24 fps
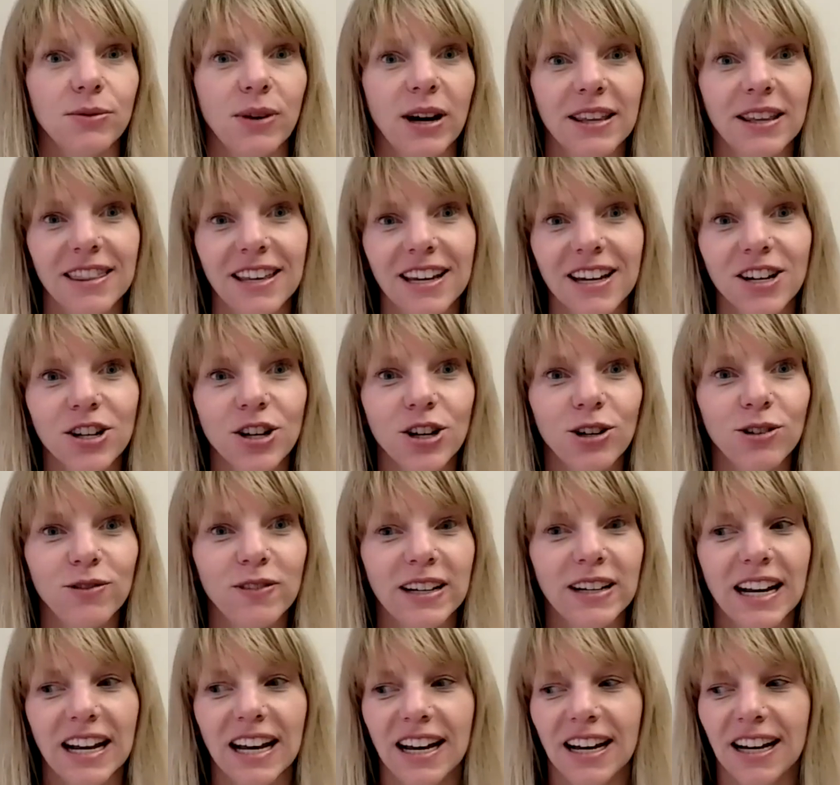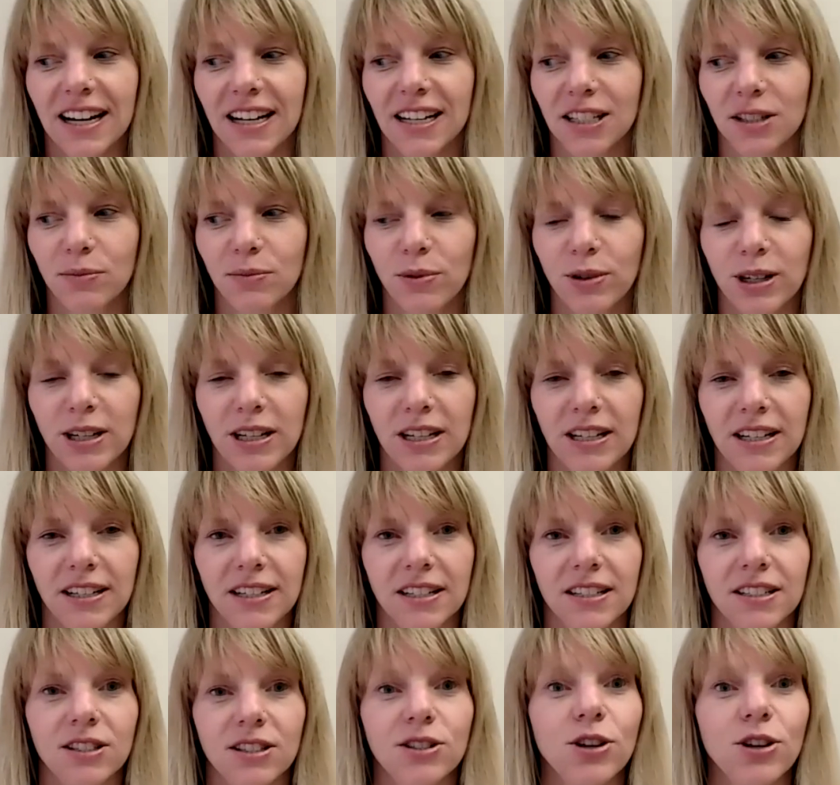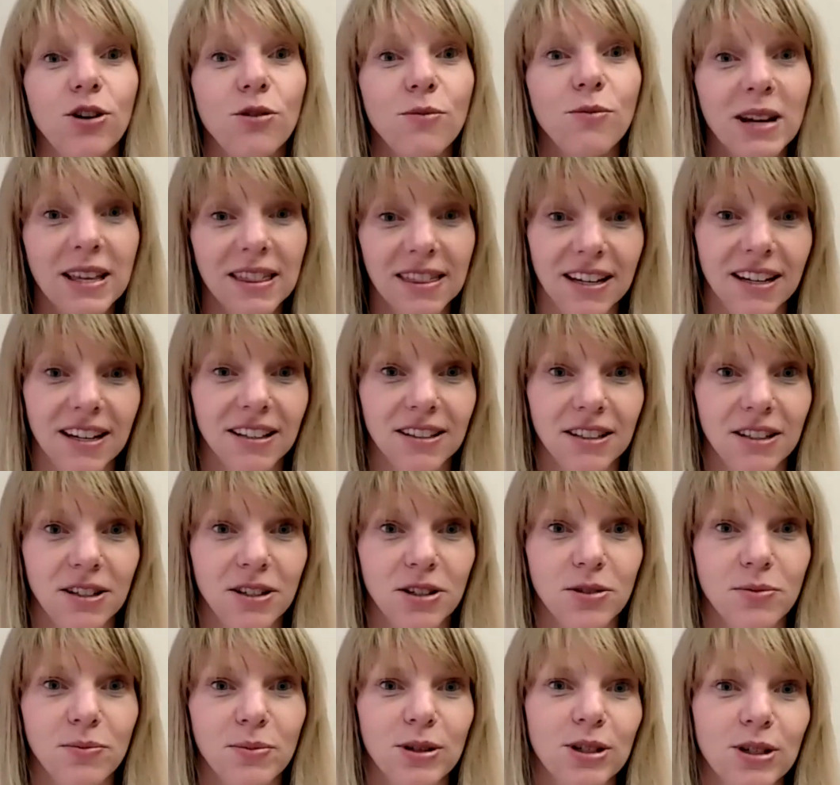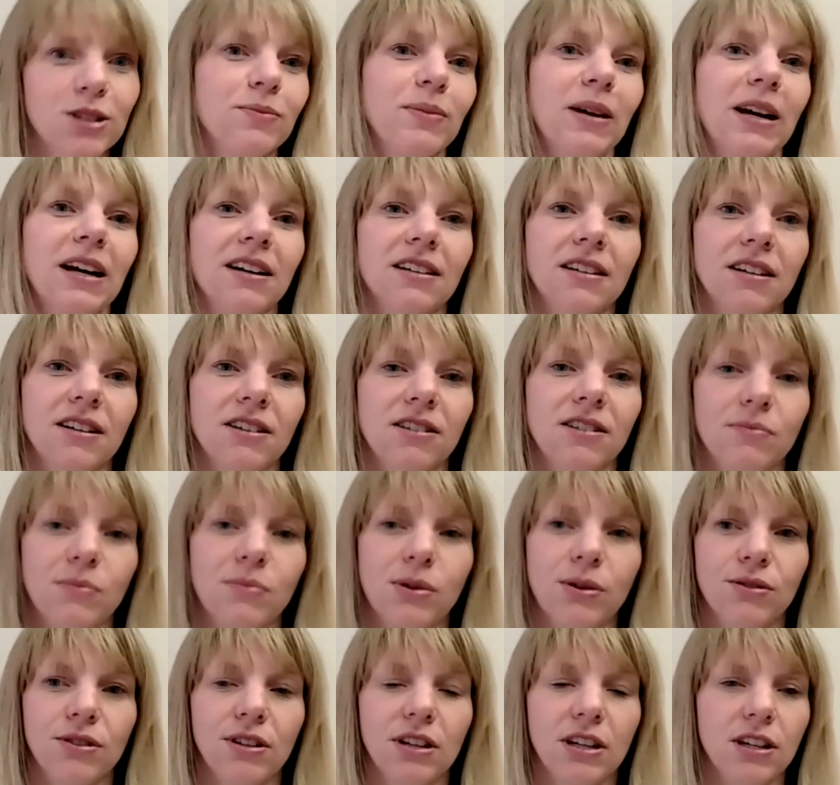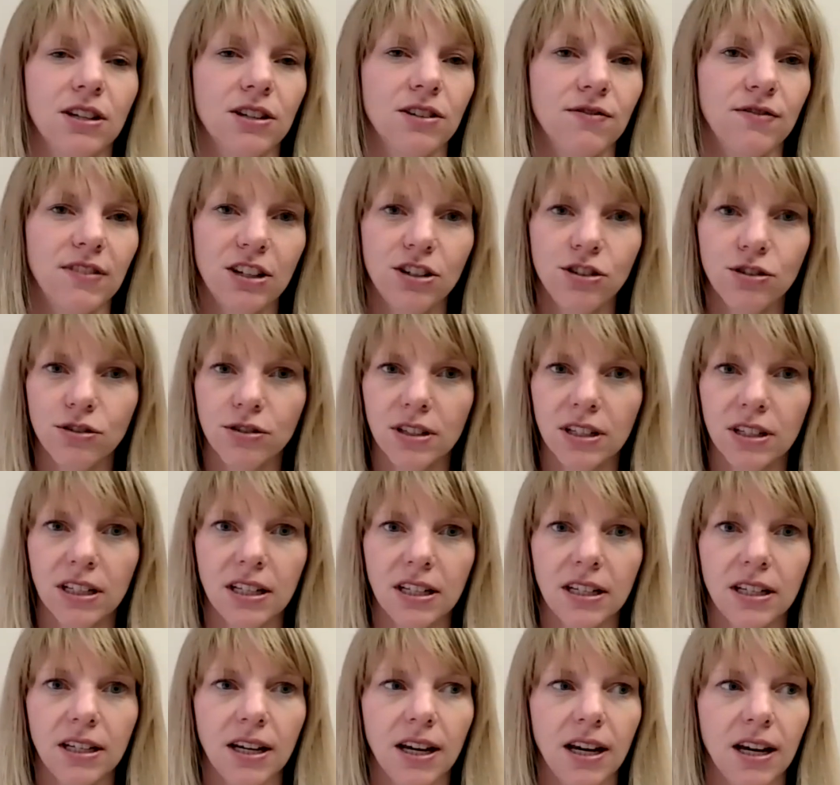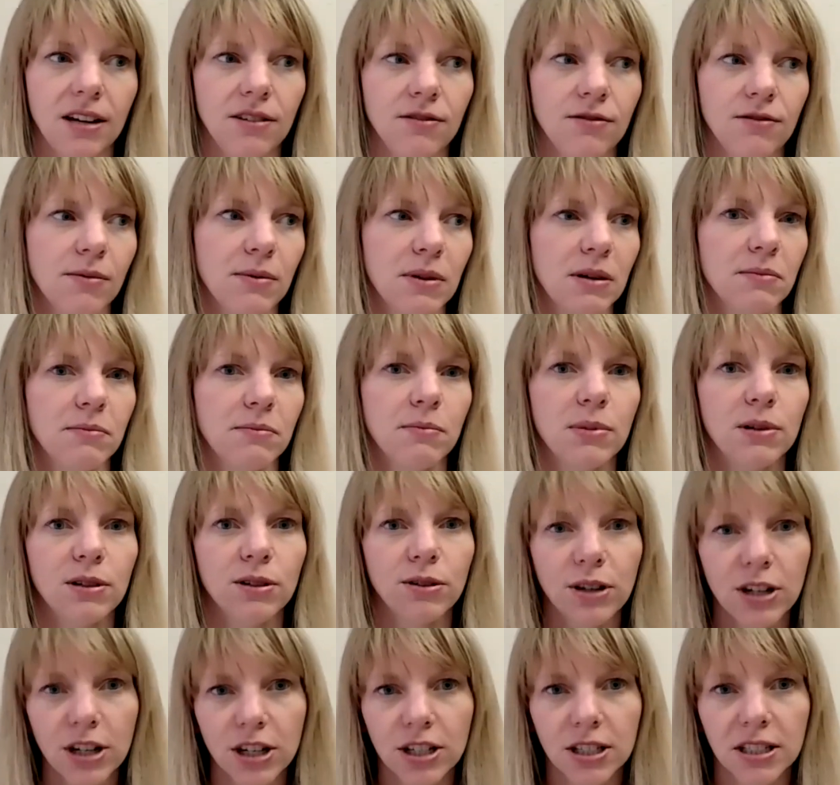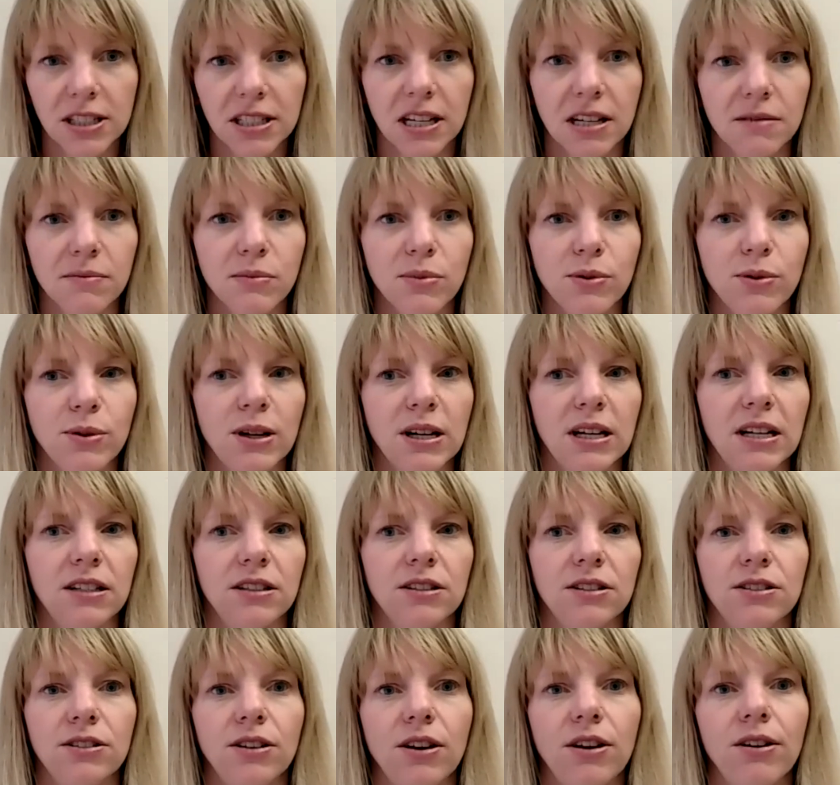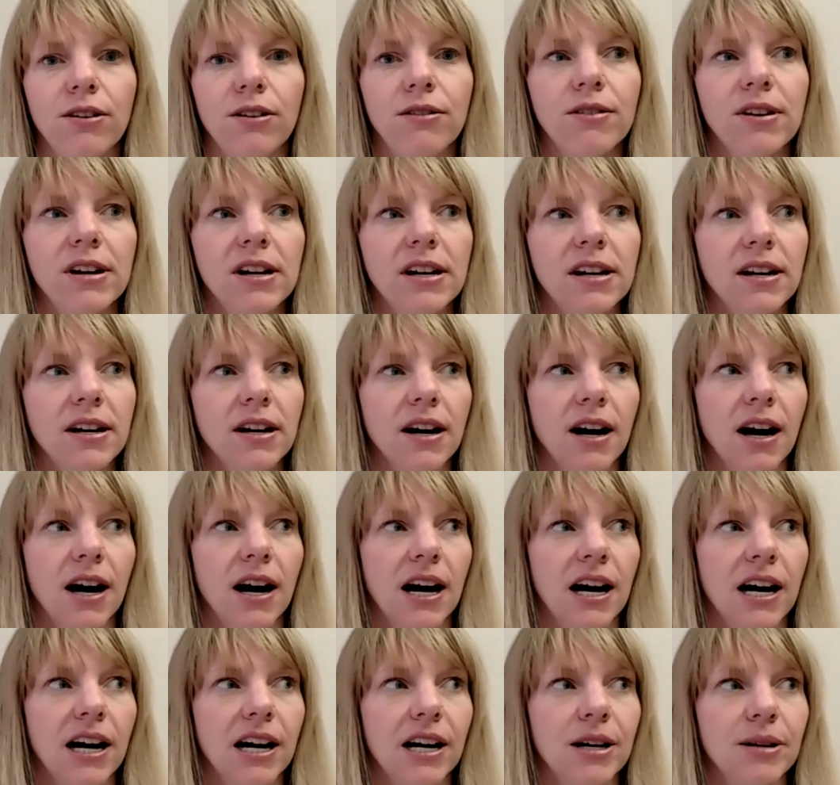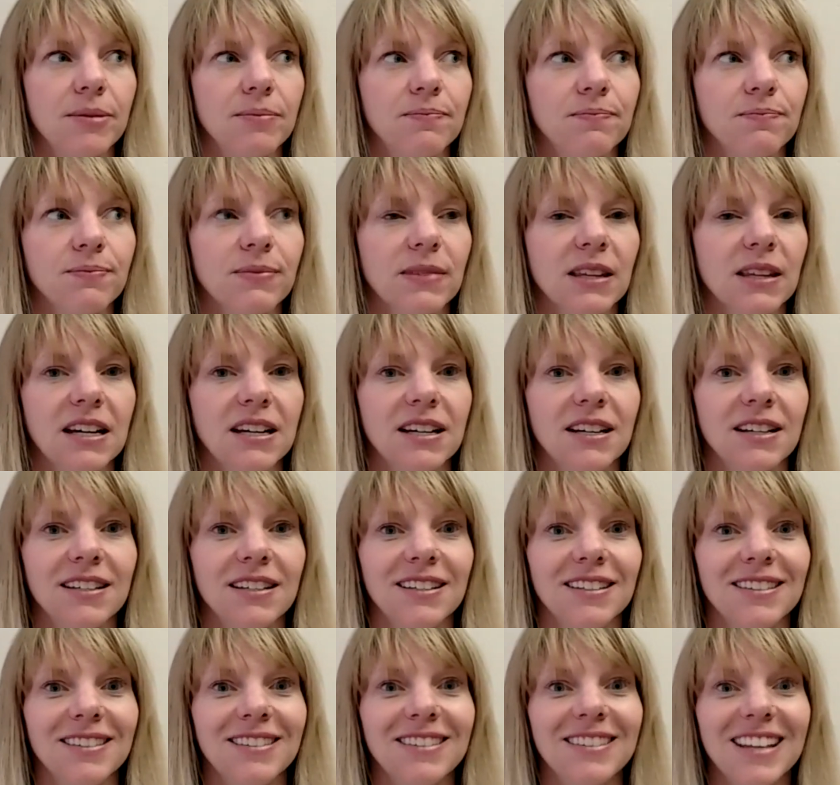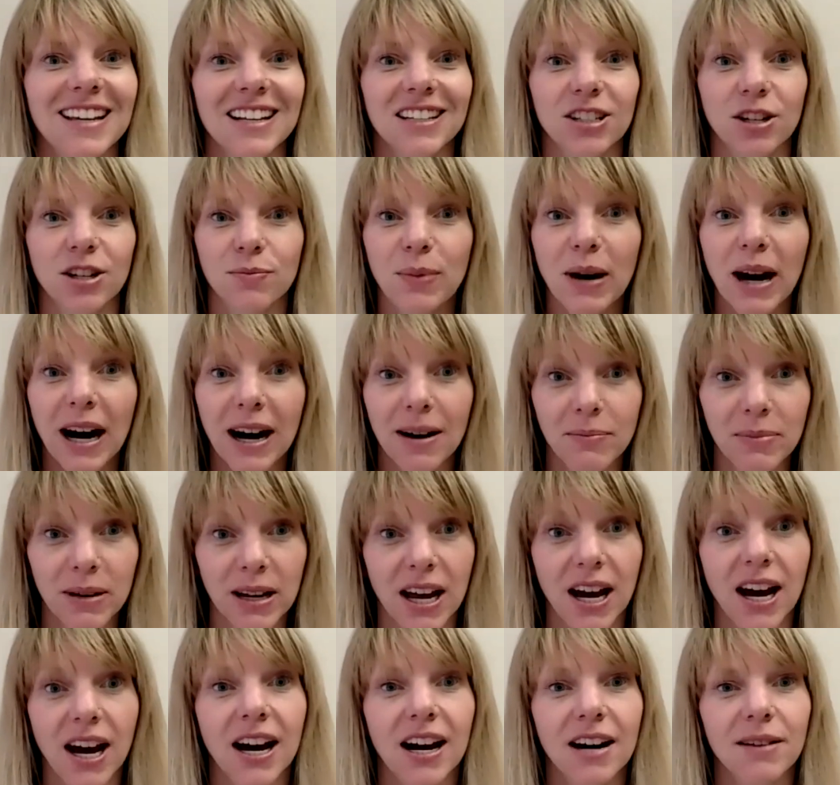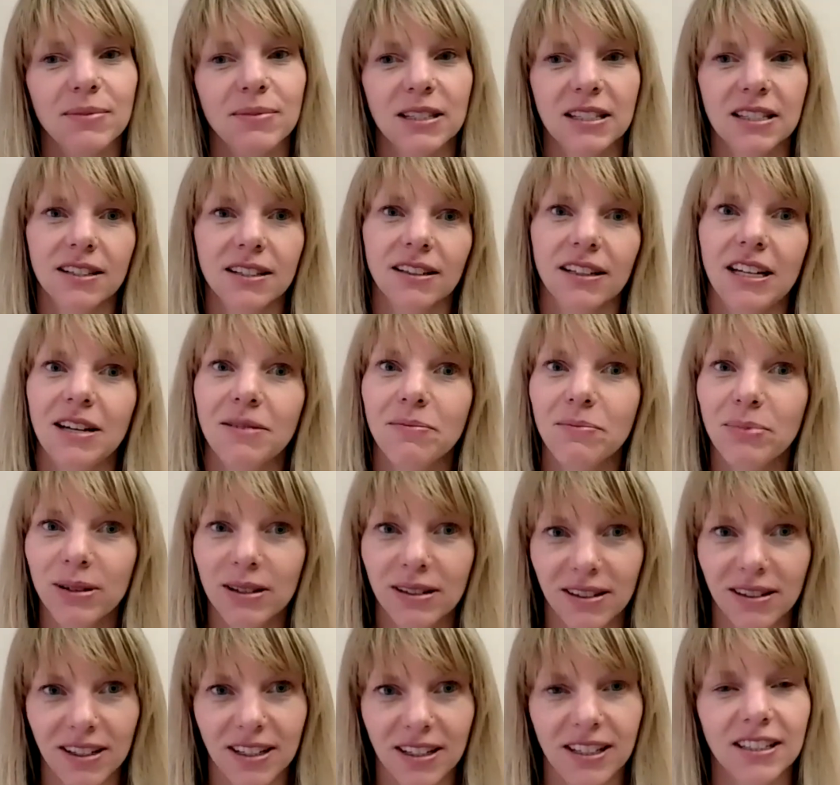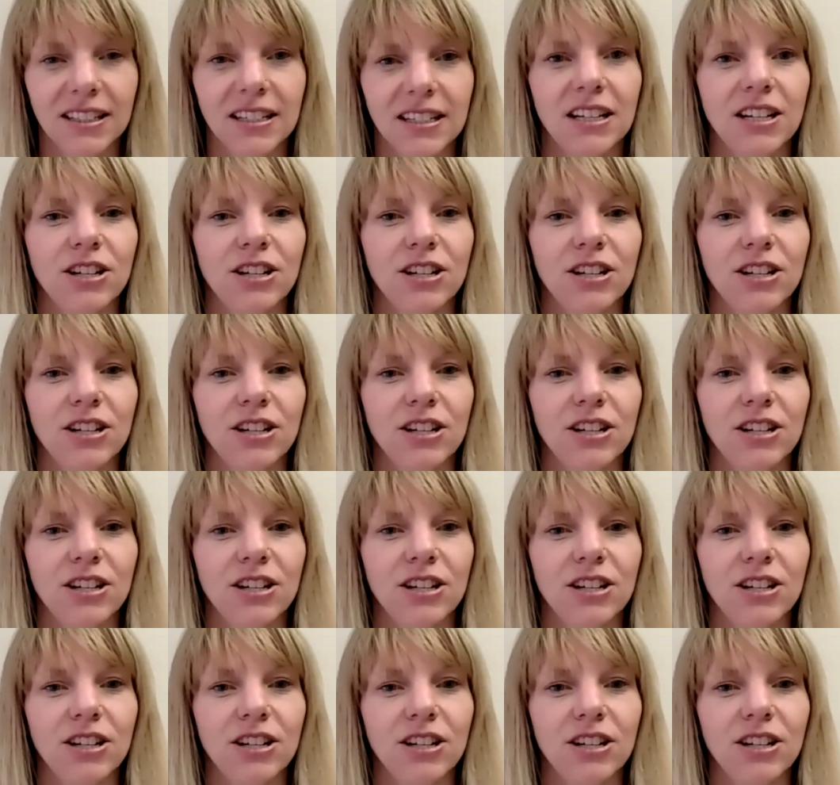so I think COVID has put so many things into perspective, both individually and from an employer standpoint. So um, things are popping up. Sleep is